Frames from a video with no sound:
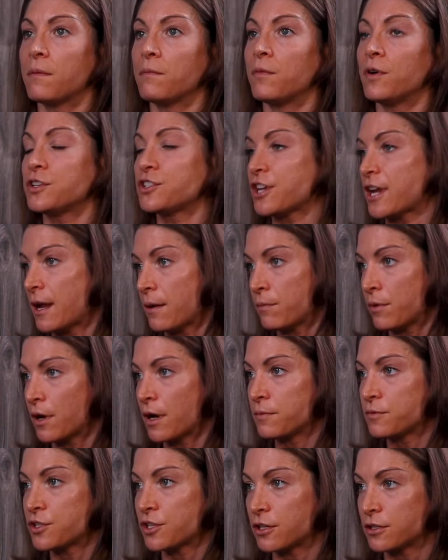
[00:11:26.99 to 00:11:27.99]
which Amber,
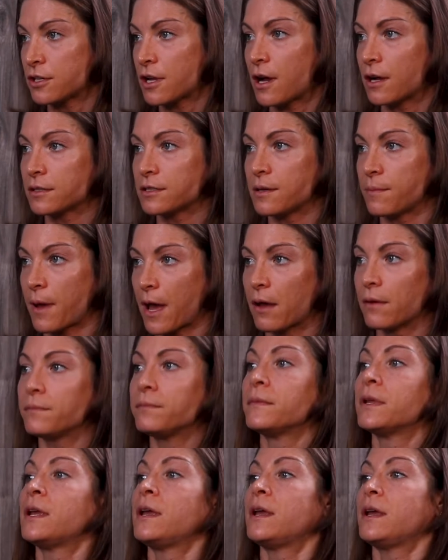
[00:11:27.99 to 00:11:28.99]
I'm sure, talked
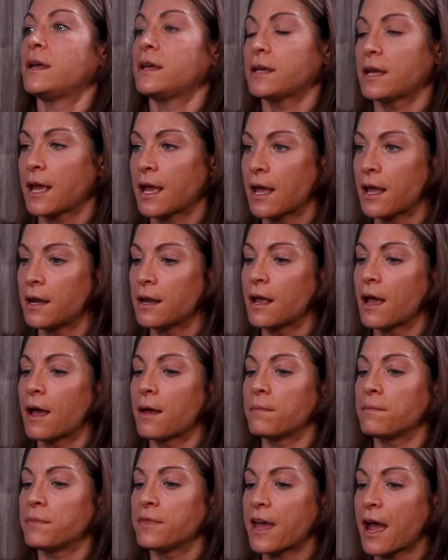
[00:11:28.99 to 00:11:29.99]
about. Sure.
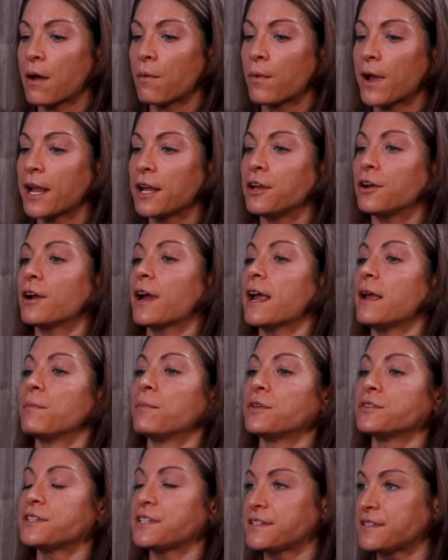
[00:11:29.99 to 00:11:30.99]
And that way you're
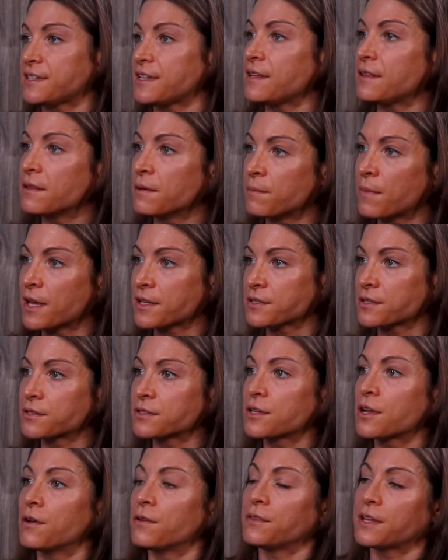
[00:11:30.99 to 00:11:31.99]
able to see the
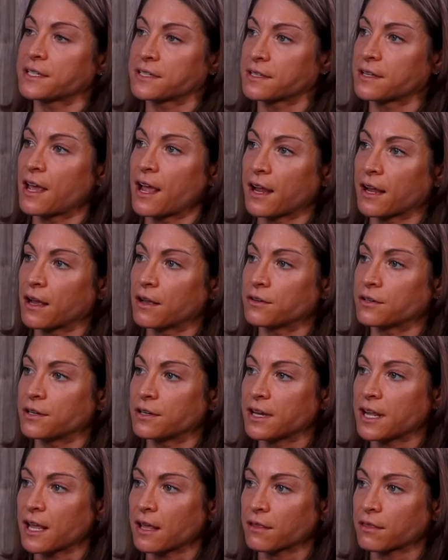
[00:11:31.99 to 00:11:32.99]
muscle tone that's lying
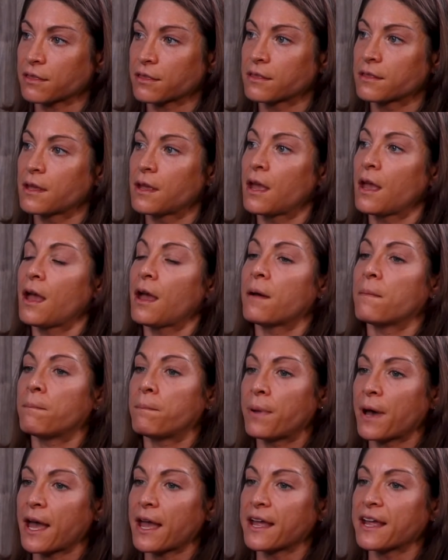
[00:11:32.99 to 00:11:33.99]
underneath.
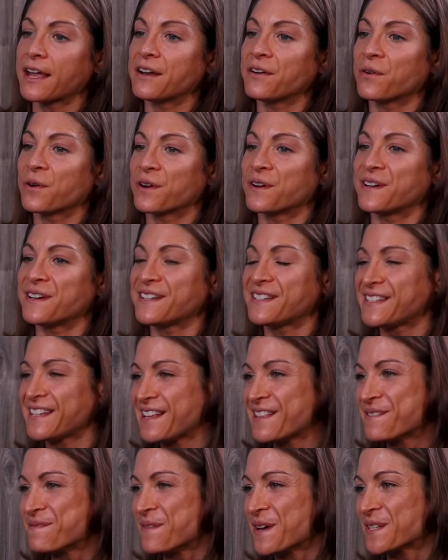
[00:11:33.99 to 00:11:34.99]
But in order to
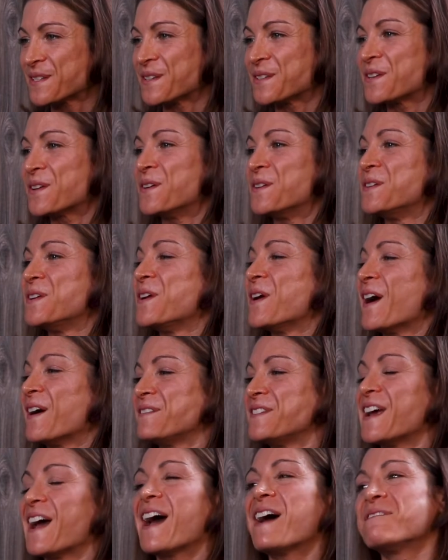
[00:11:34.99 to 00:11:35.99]
see the muscle tone, you
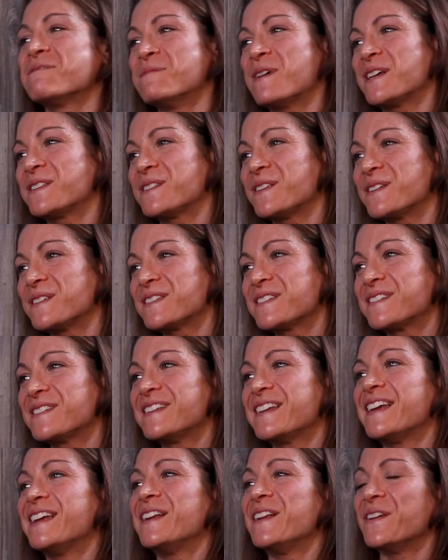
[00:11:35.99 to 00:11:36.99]
have to have muscles.
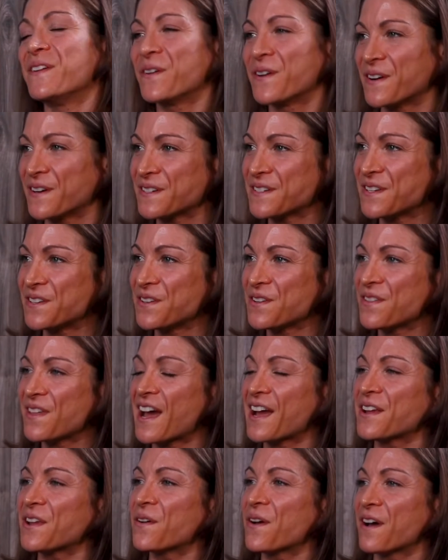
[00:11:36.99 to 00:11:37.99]
And in order to do
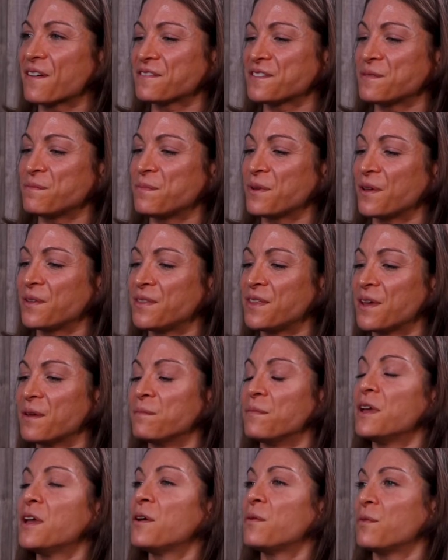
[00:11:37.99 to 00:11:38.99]
that, you have to build
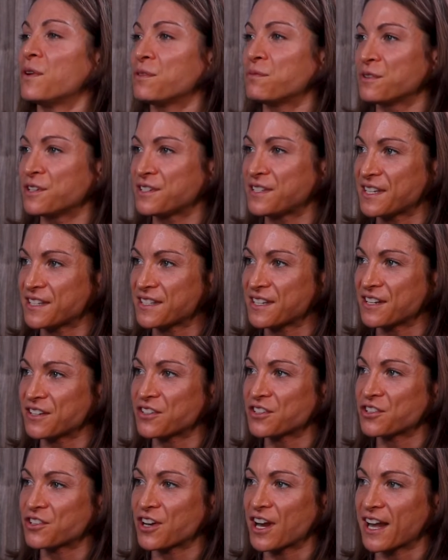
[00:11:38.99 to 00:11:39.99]
them with
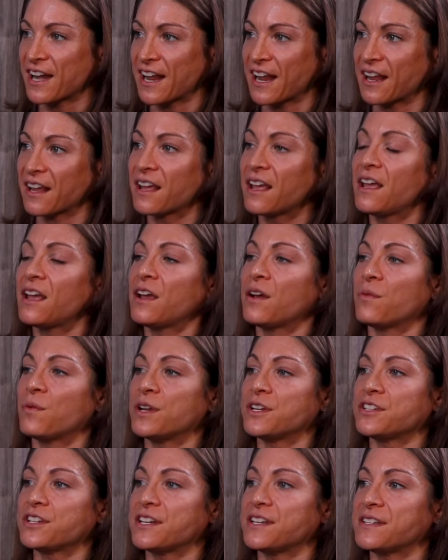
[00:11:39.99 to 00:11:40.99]
resistance training,
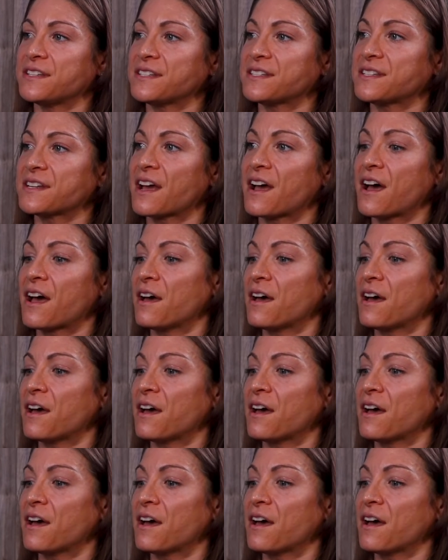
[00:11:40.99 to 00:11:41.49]
which is